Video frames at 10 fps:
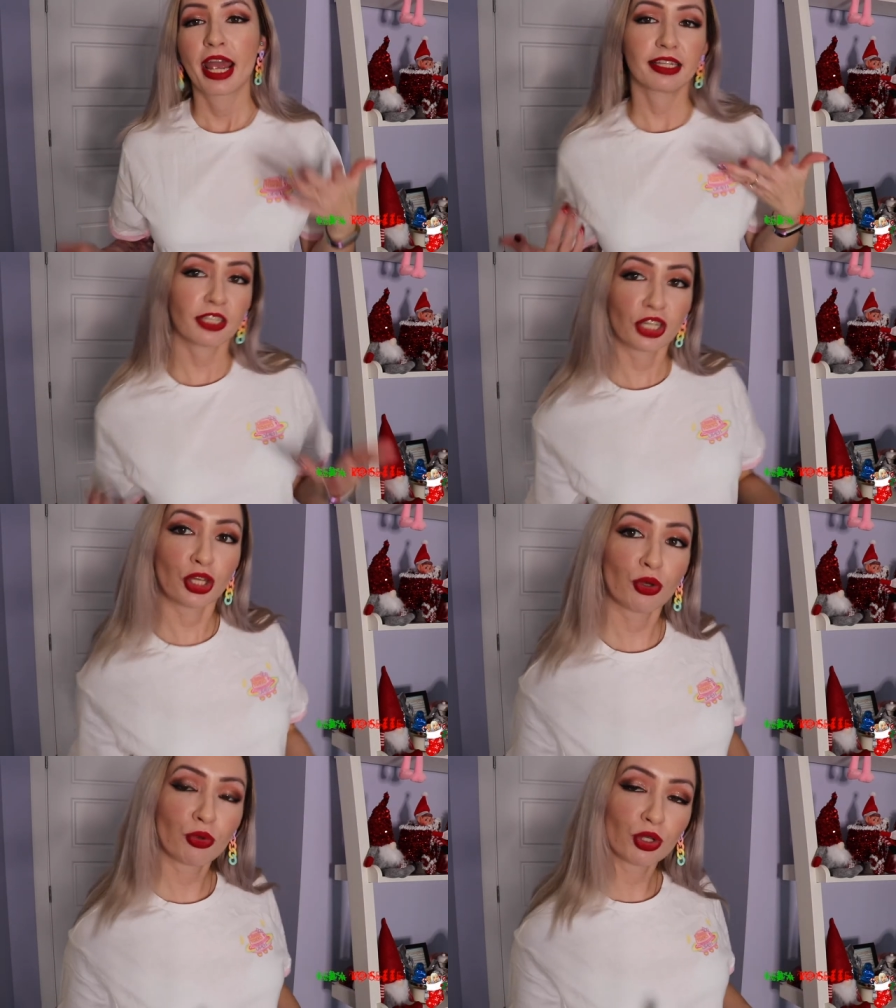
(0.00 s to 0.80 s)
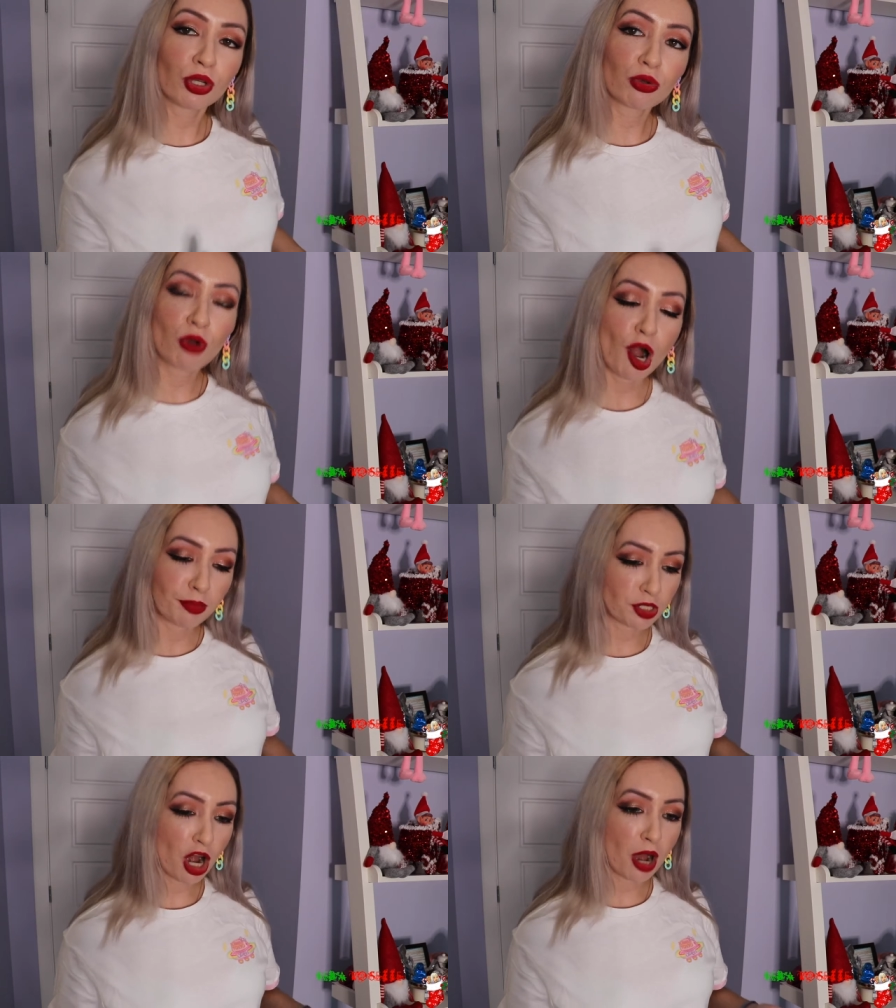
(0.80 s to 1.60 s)
It's a cute little
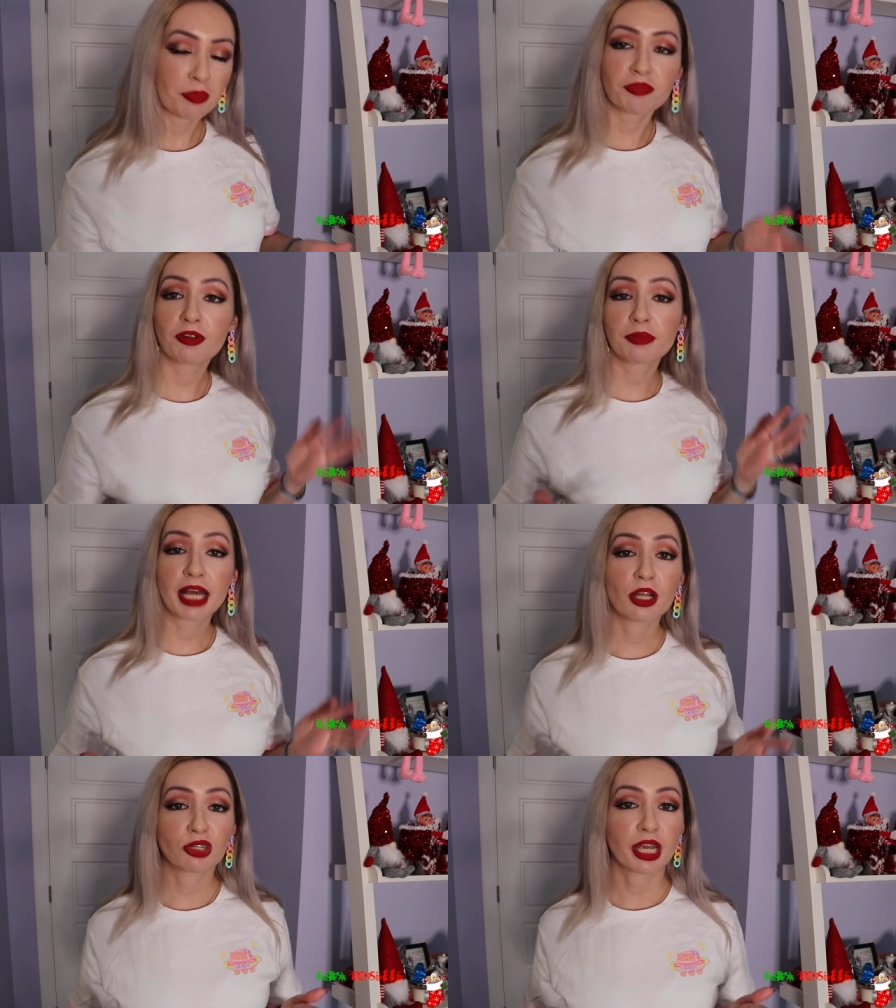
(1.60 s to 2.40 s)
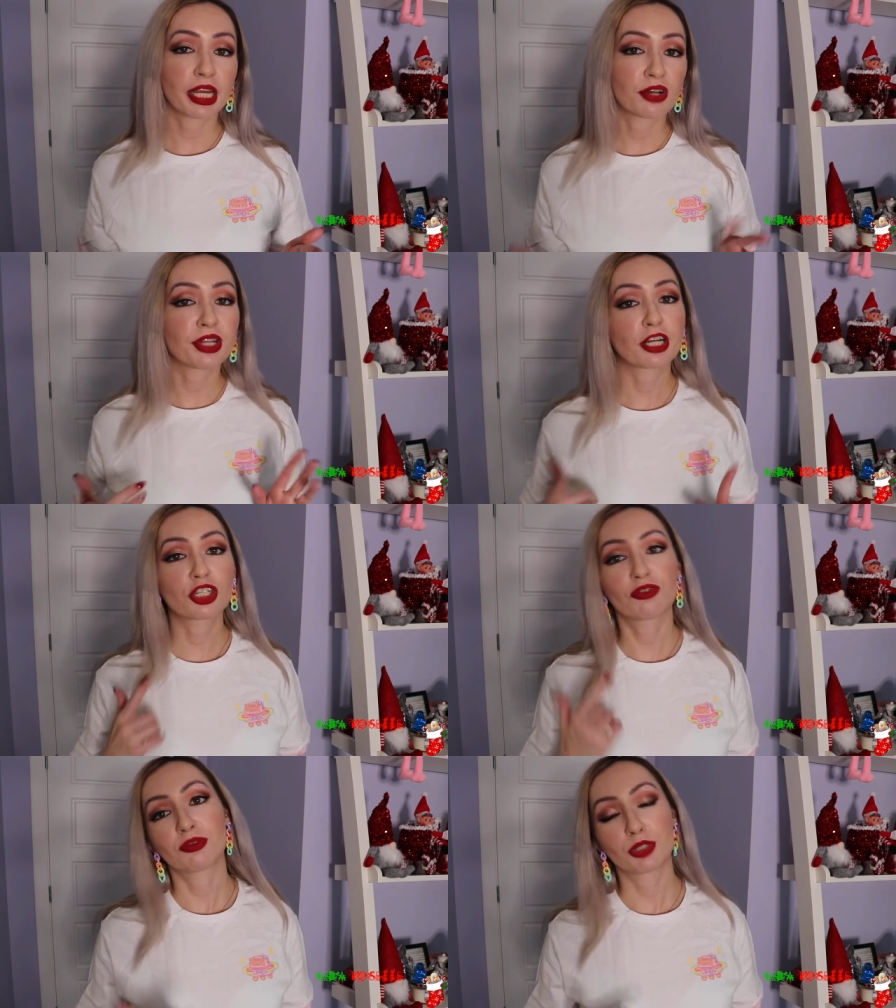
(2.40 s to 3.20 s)
crop top from the Hello Kitty
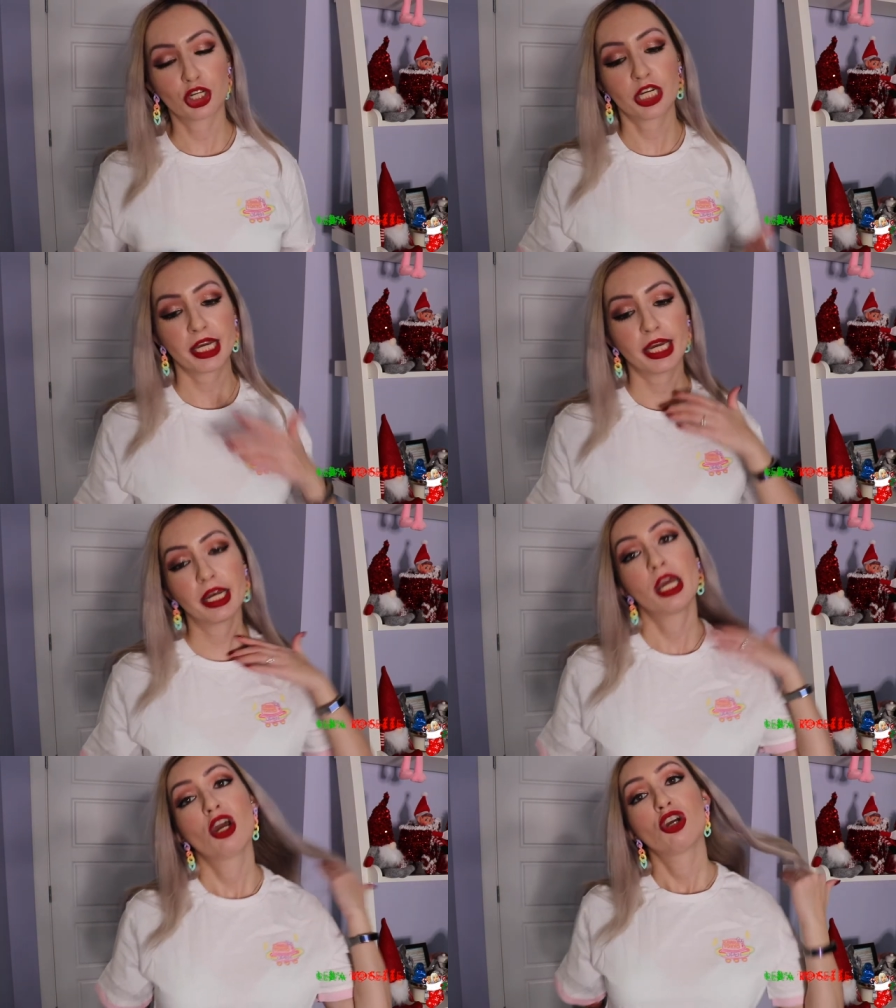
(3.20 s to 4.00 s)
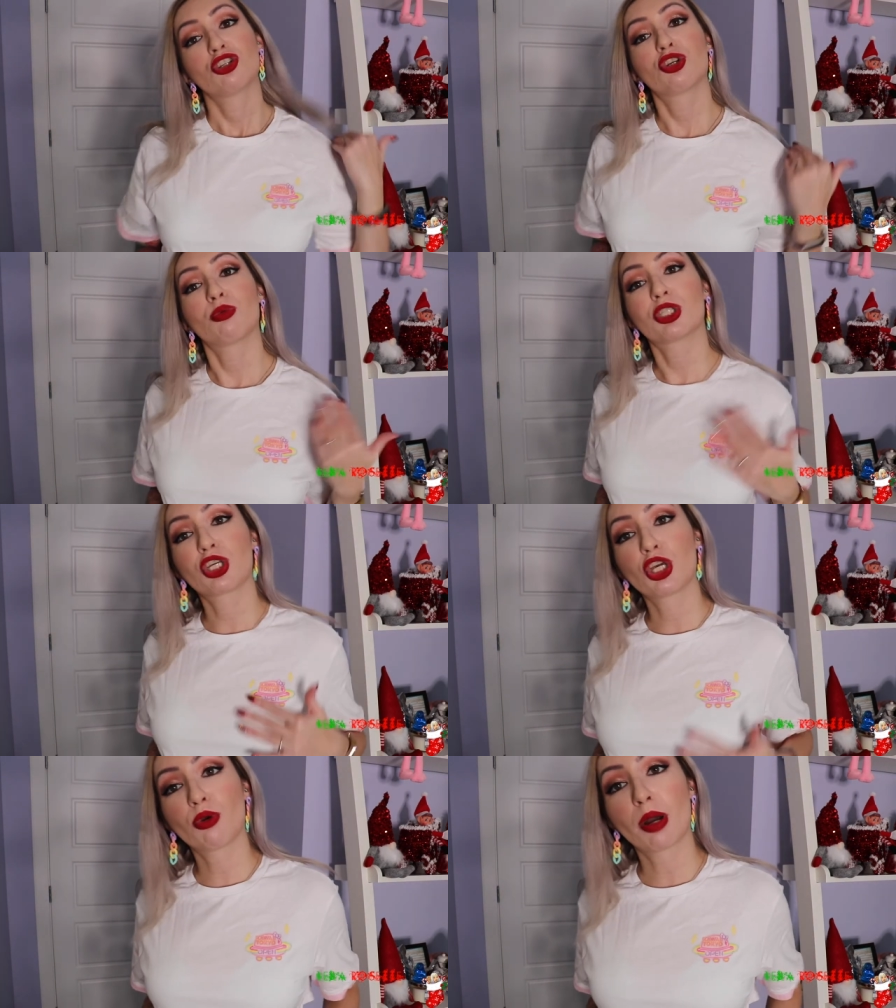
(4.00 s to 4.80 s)
collection from Shein. So what's
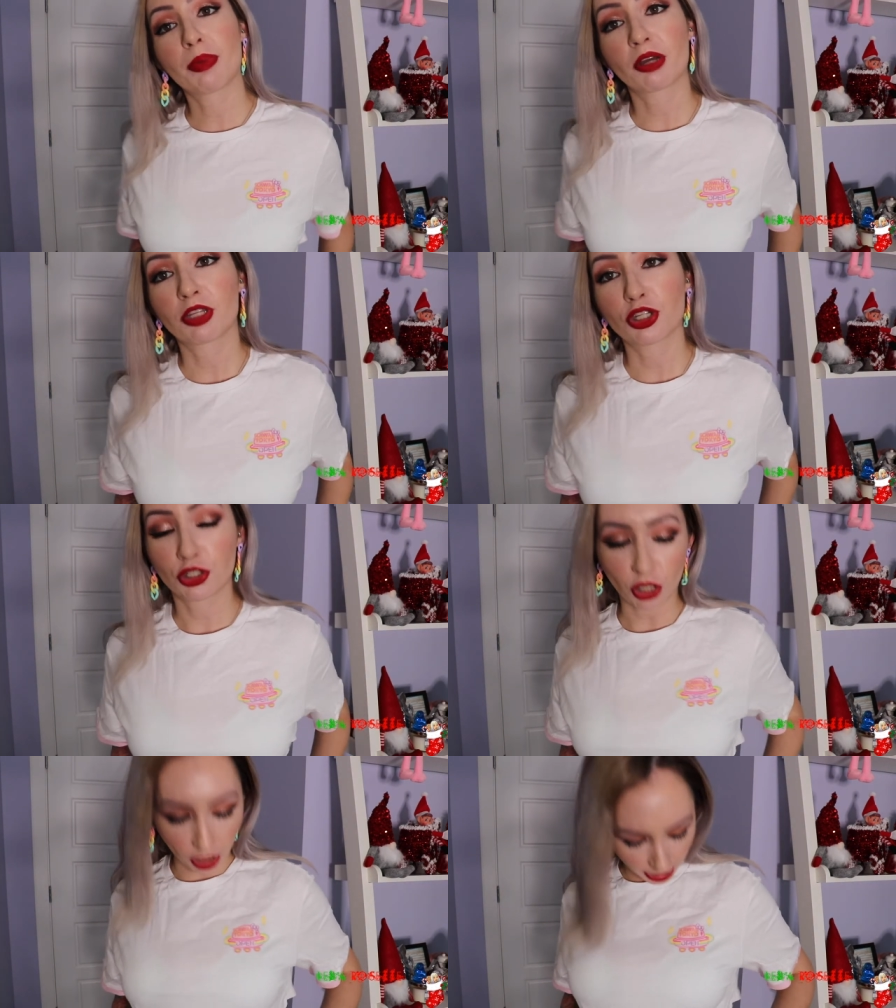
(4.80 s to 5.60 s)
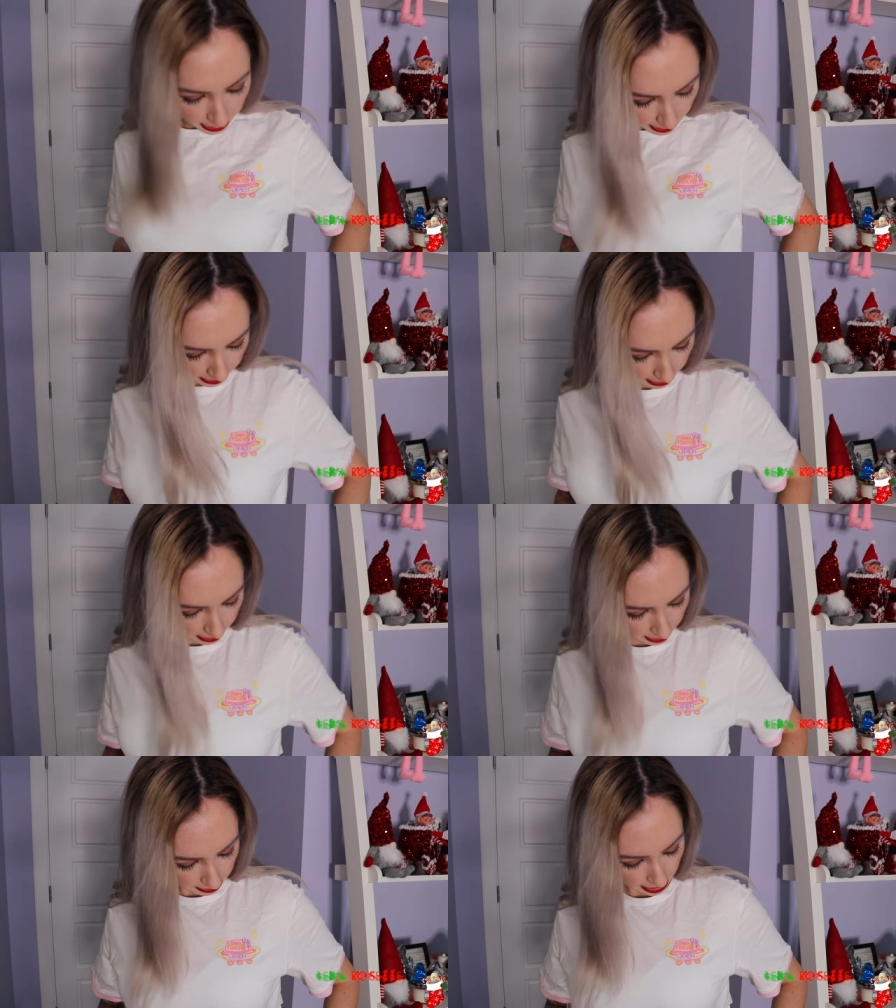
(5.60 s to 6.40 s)
cute about this shirt is it
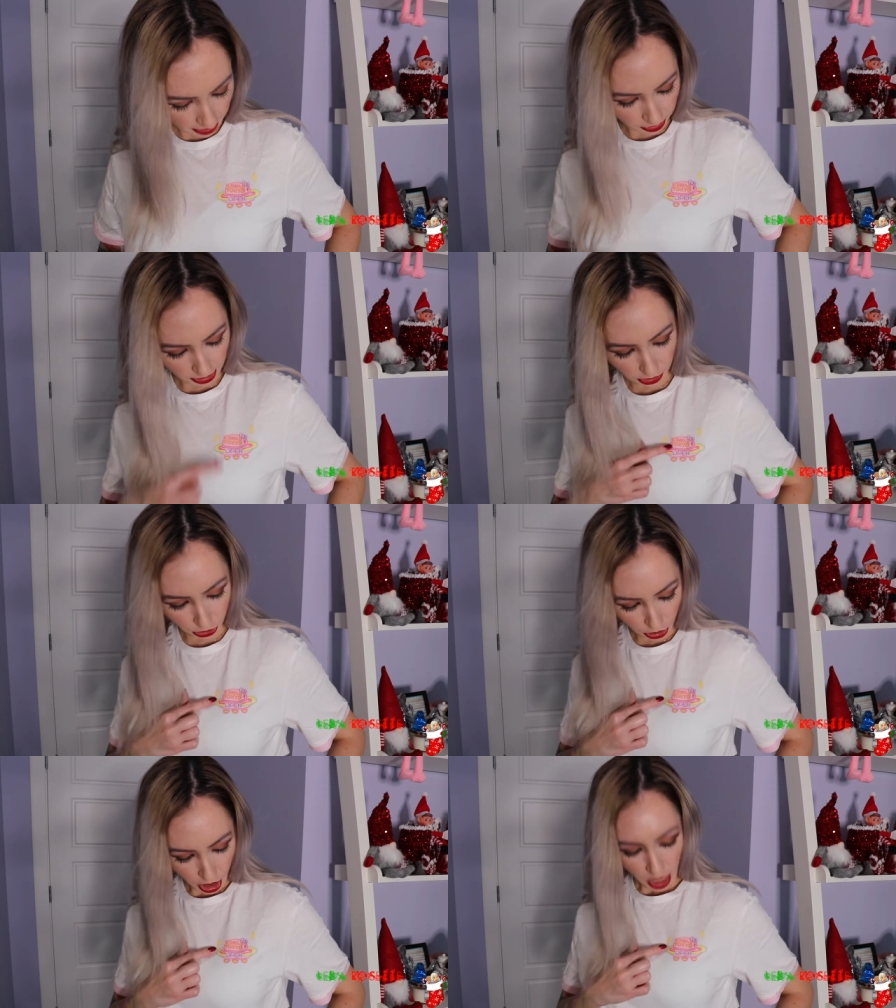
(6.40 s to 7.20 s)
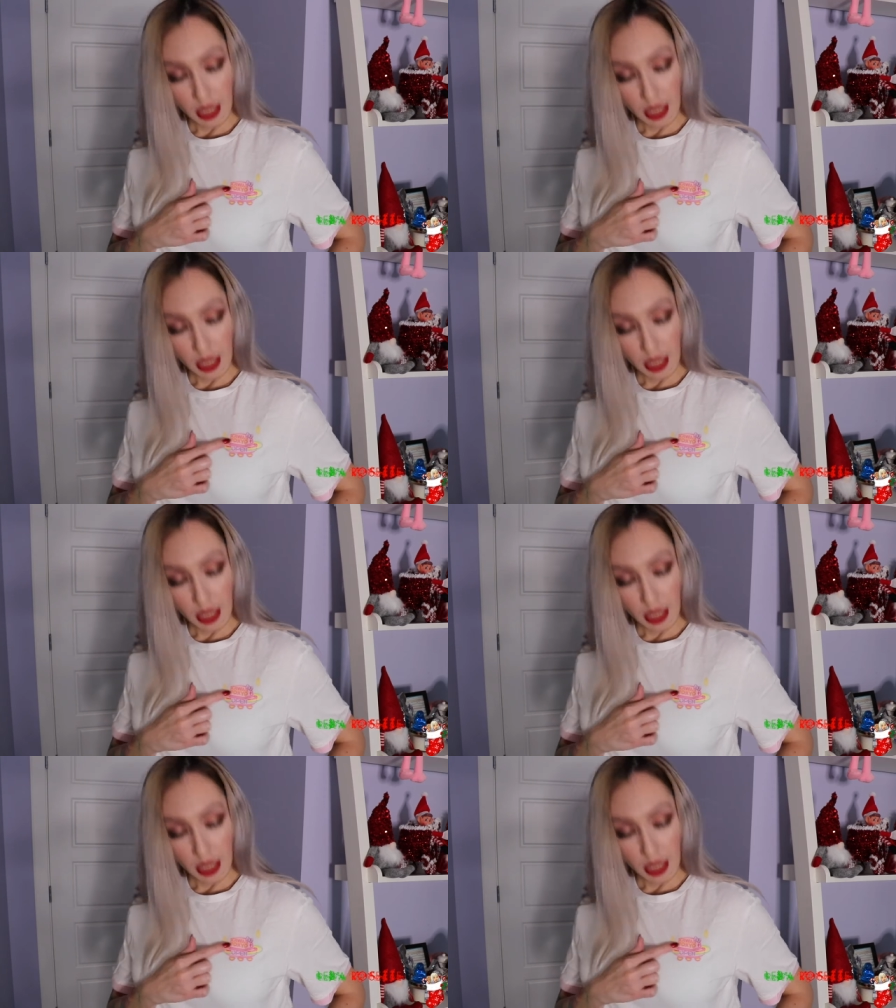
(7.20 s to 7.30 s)
does have this little,